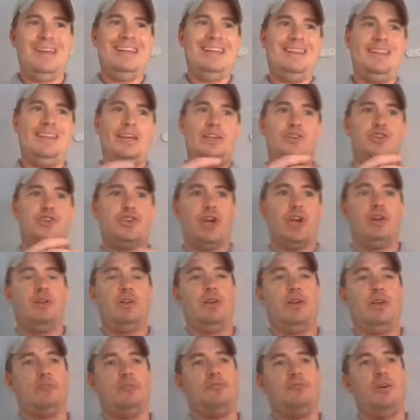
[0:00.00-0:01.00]
They
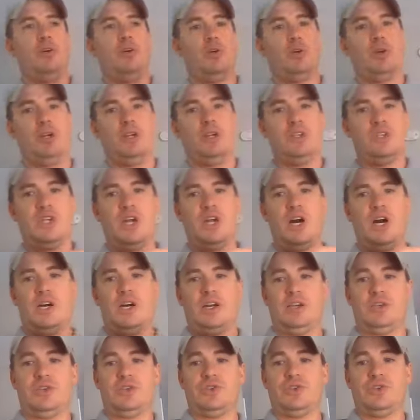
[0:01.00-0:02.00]
generally are focused
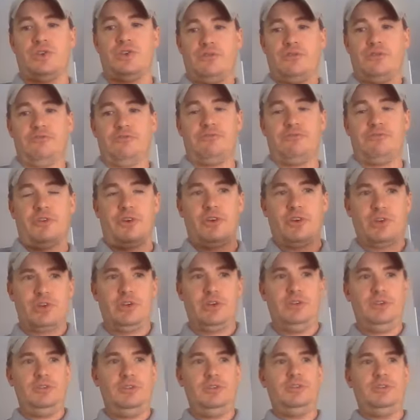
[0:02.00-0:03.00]
on a certain
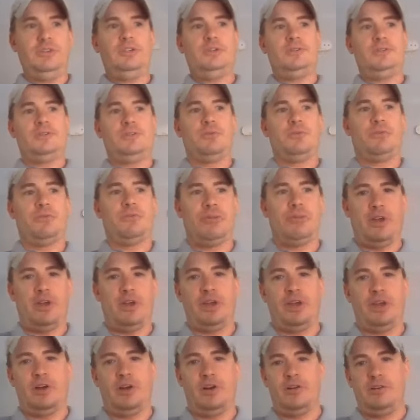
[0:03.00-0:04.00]
vertical. So
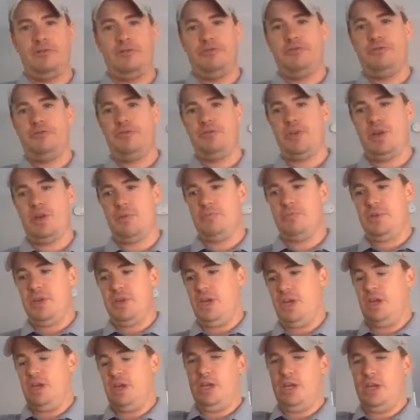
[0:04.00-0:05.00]
think of them
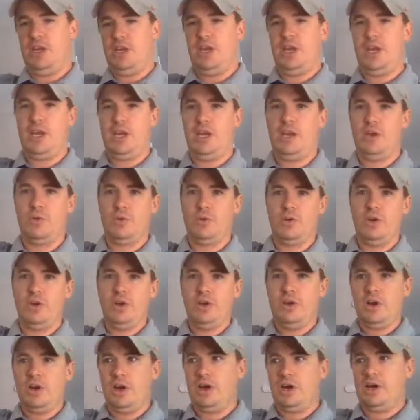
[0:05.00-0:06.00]
being in a
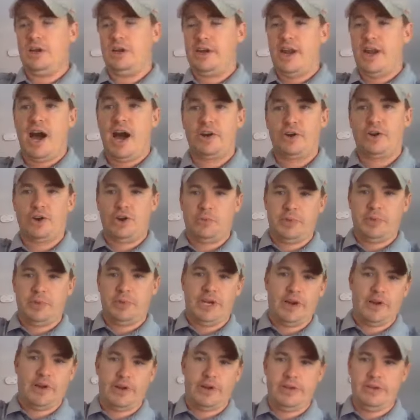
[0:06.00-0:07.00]
non-urban
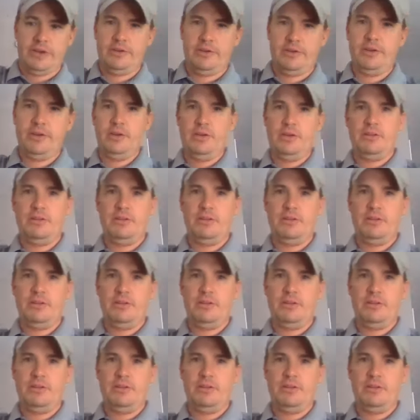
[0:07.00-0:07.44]
area.